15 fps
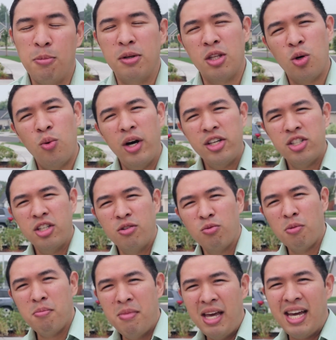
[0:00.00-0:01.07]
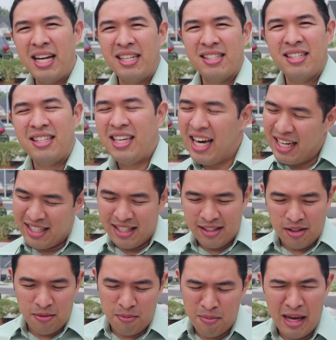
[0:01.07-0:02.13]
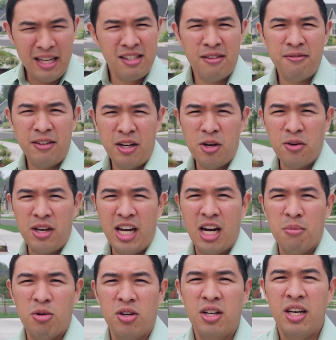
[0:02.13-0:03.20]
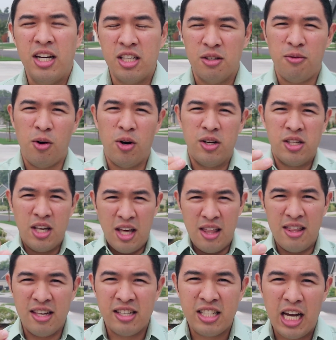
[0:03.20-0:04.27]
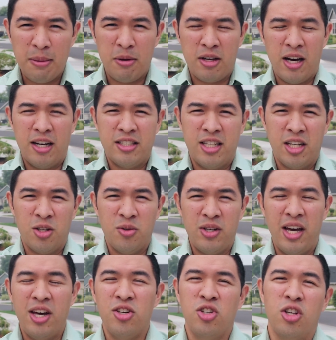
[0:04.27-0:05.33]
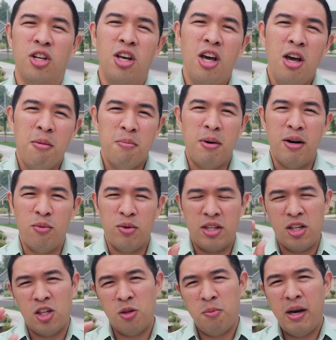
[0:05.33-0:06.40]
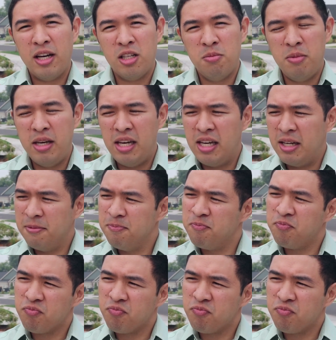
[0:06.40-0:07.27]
But the question remains, yes, it's an amazing video camera as far as this type of content creation, but with its specs being